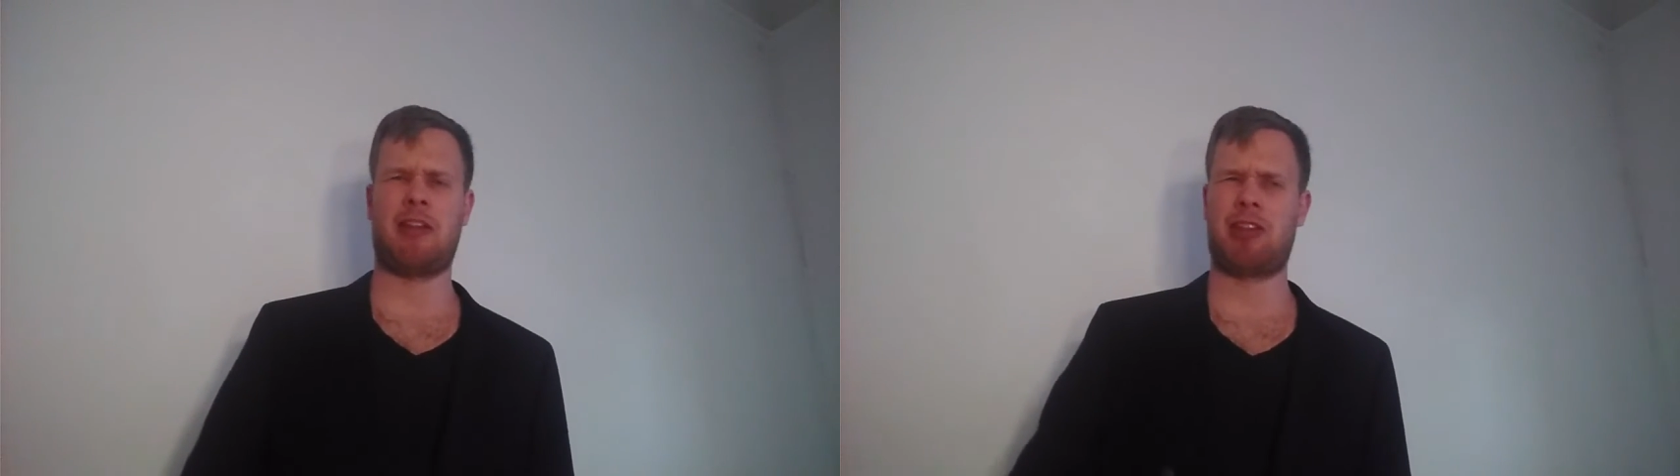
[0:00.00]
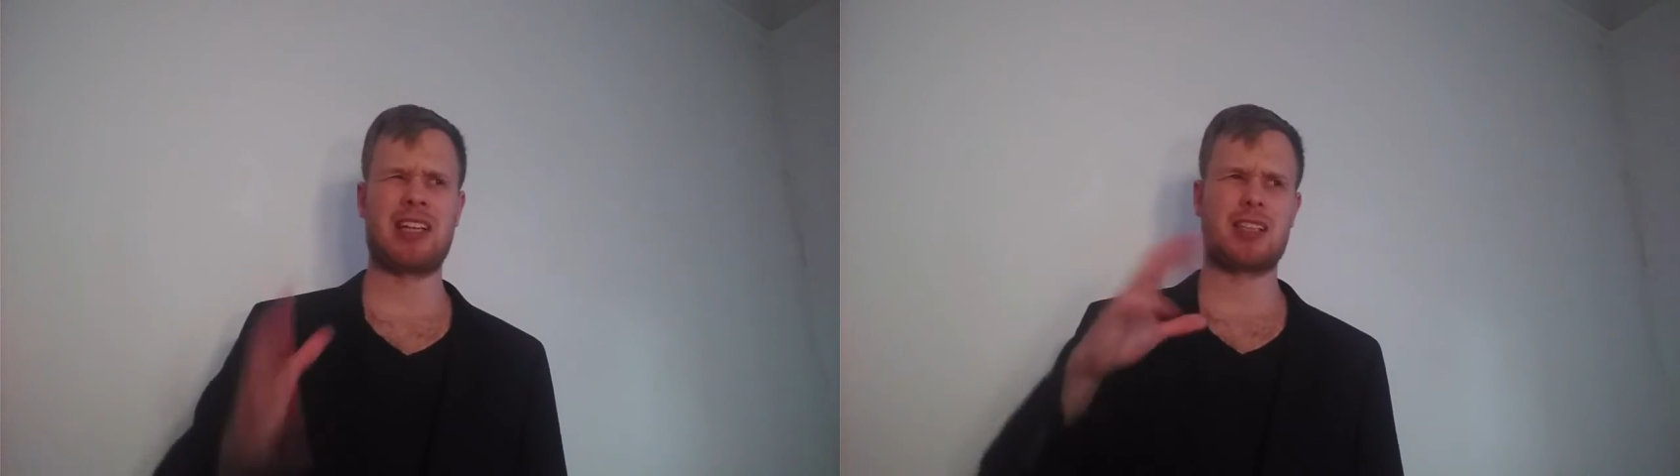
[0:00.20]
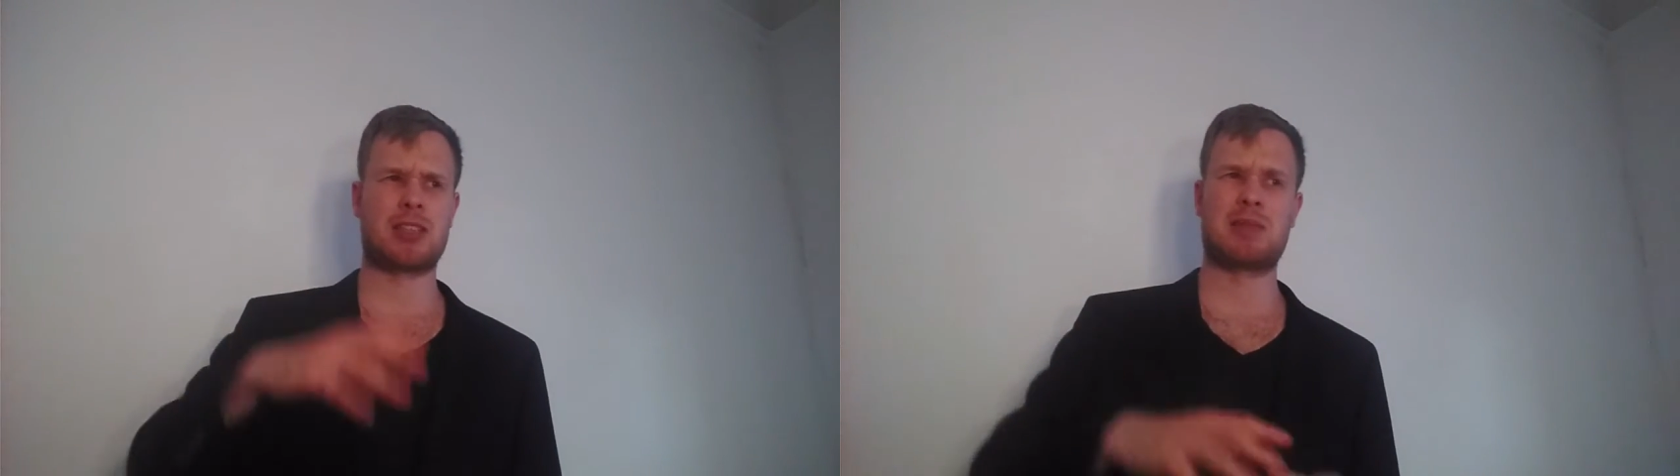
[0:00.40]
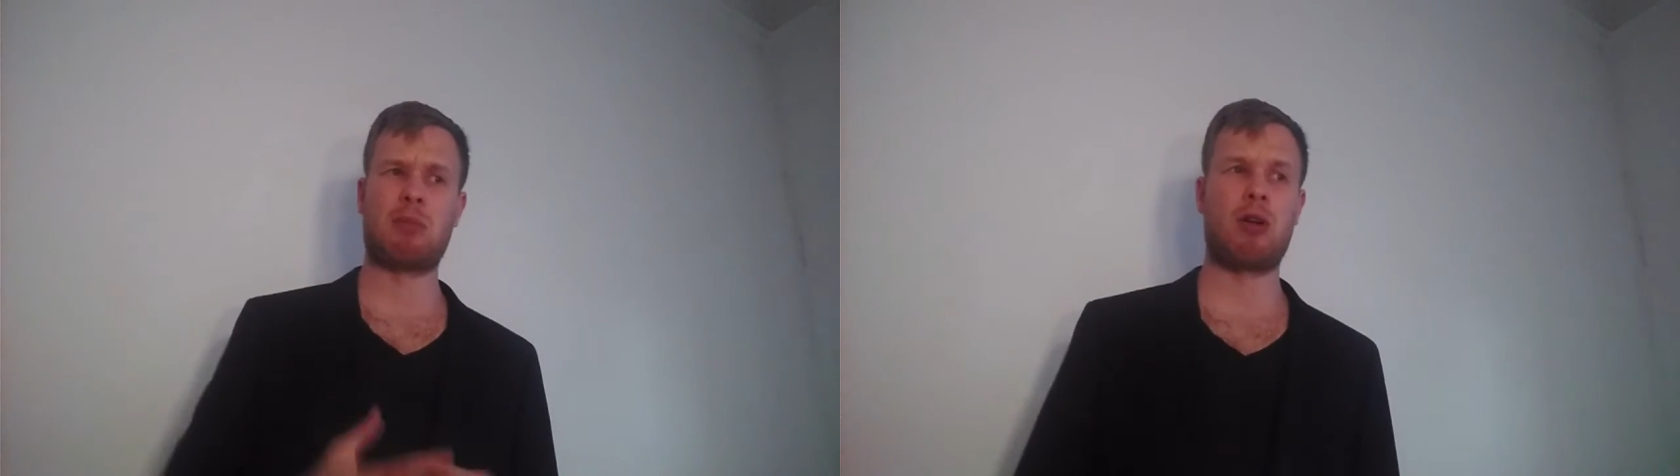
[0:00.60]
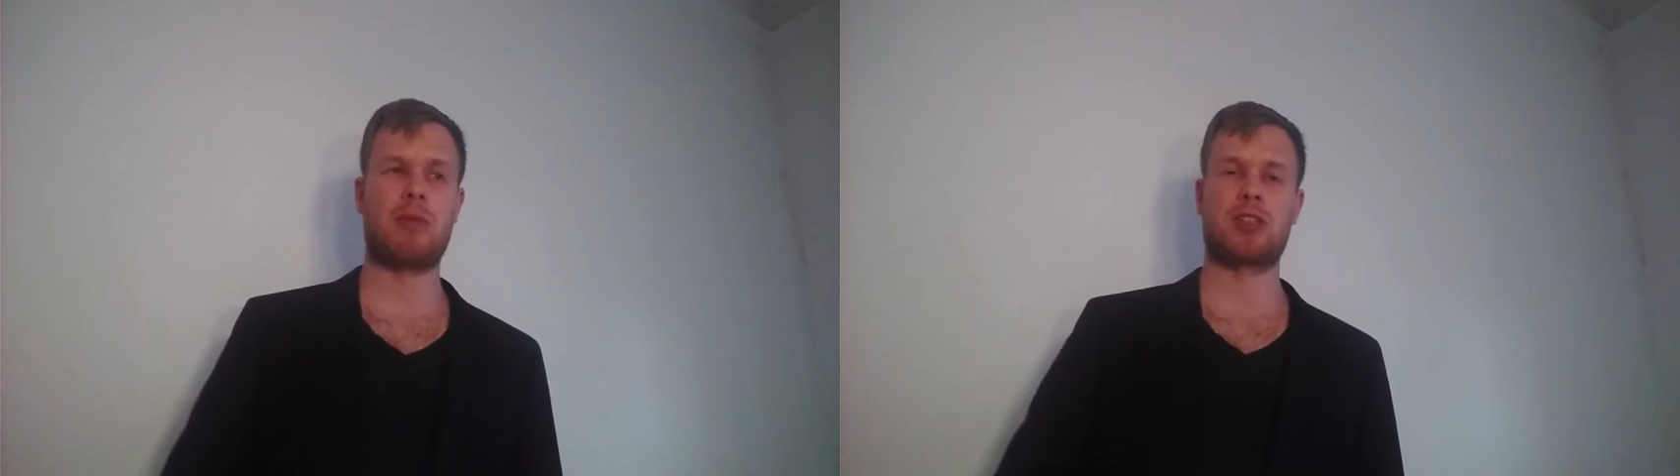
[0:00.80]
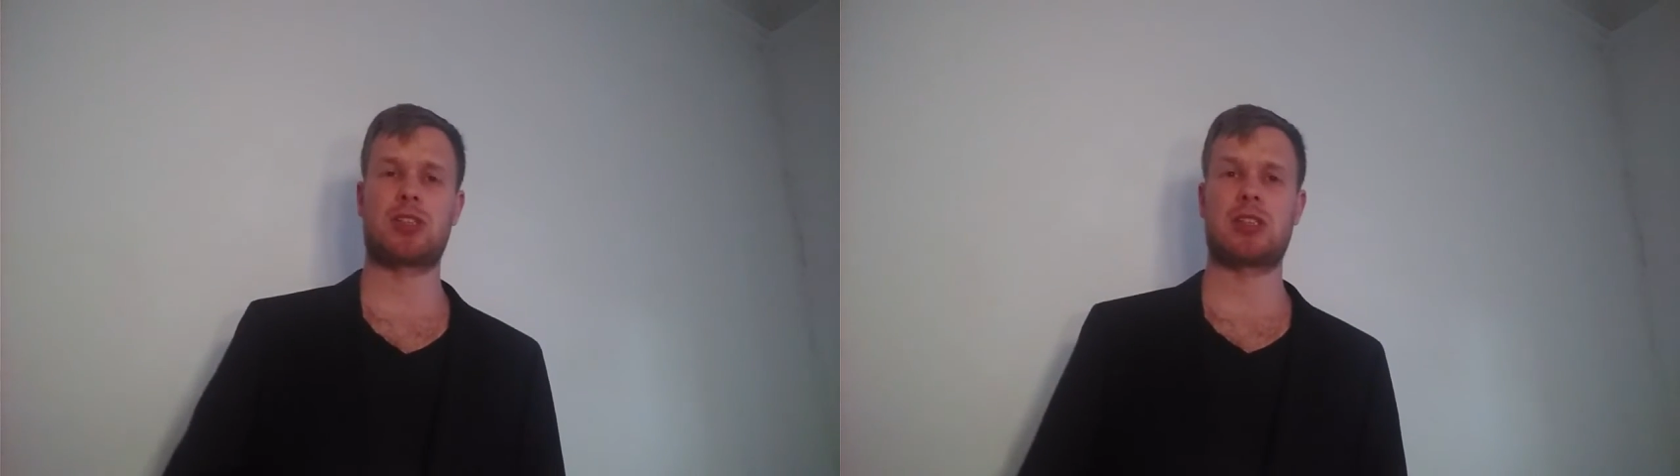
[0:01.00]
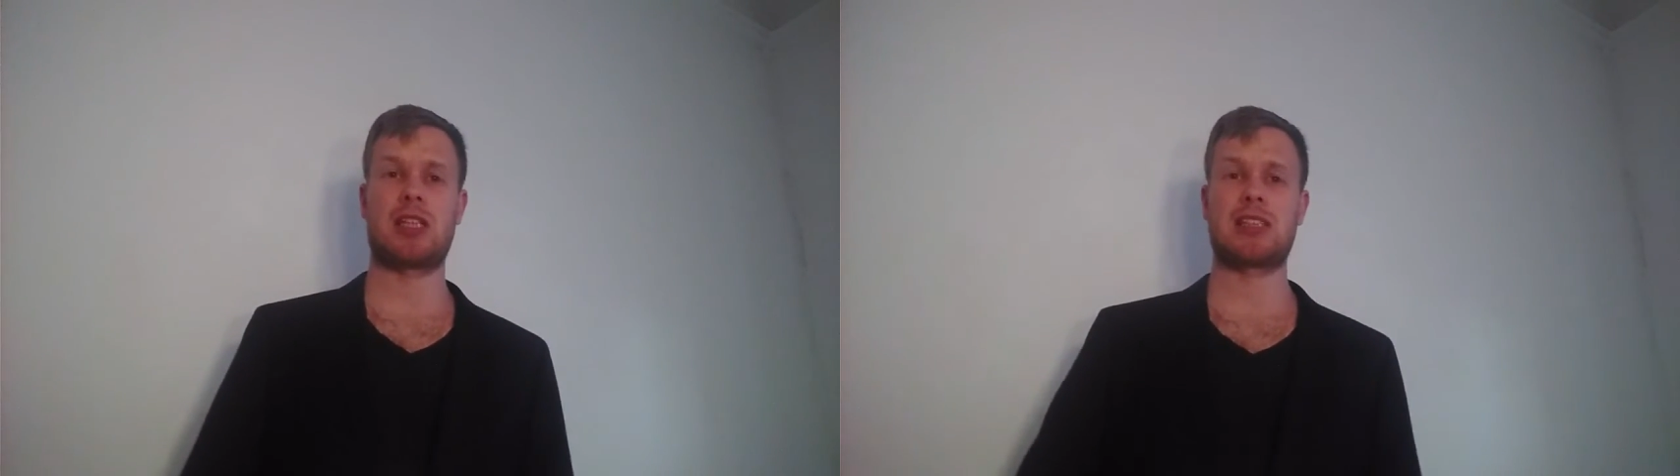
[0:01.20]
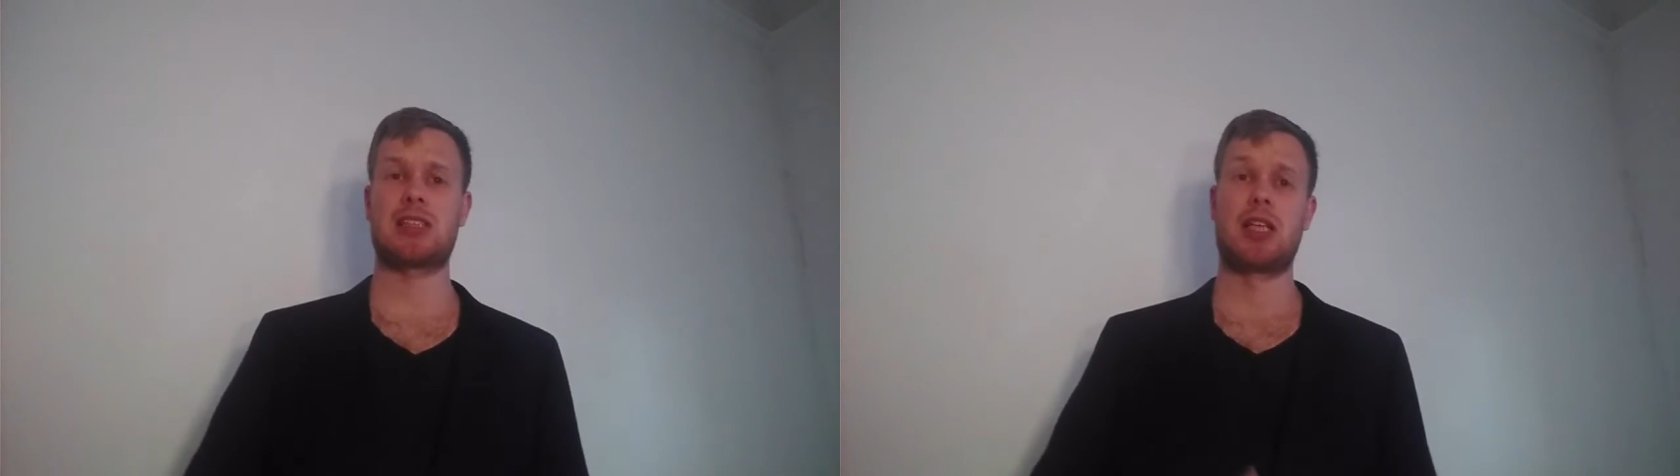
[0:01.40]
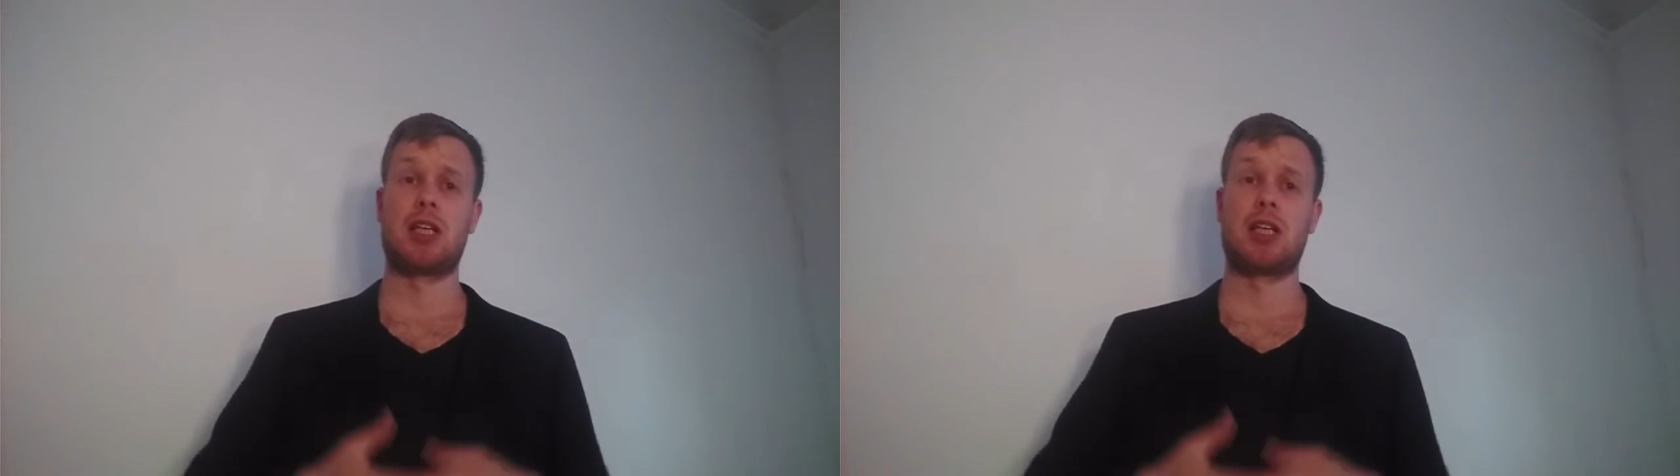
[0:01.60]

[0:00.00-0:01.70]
think a small merchandise.